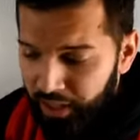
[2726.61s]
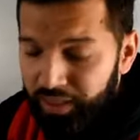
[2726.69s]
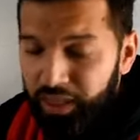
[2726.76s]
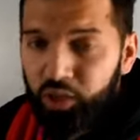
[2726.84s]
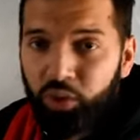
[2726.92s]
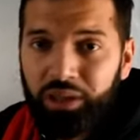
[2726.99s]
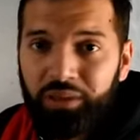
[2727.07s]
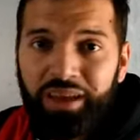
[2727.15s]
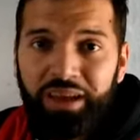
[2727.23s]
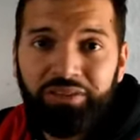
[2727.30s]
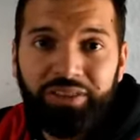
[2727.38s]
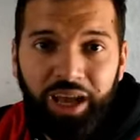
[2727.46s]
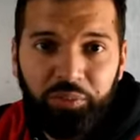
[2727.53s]
They don't even
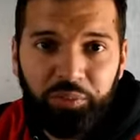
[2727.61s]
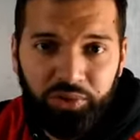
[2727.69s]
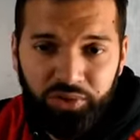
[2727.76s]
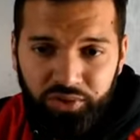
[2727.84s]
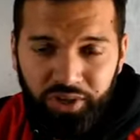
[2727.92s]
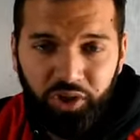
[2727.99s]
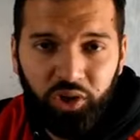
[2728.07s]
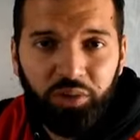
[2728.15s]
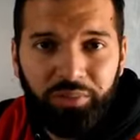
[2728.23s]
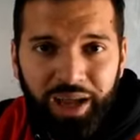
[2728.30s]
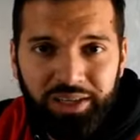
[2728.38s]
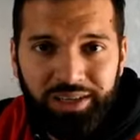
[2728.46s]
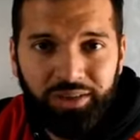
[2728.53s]
have diapers. Can you
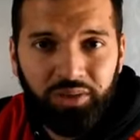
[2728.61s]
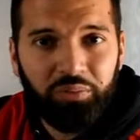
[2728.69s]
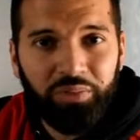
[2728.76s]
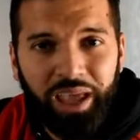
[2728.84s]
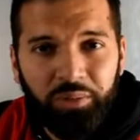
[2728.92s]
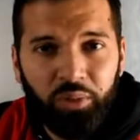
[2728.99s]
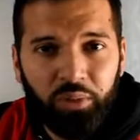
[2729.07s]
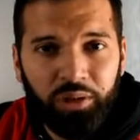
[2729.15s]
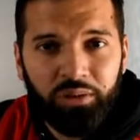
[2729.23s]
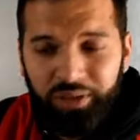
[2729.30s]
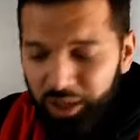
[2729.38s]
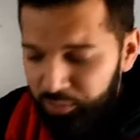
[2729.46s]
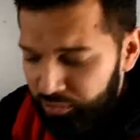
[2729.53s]
imagine a baby
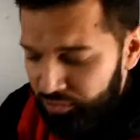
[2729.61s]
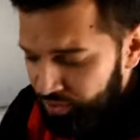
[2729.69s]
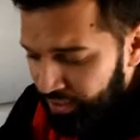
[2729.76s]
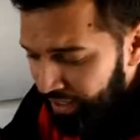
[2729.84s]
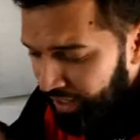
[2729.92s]
without diapers?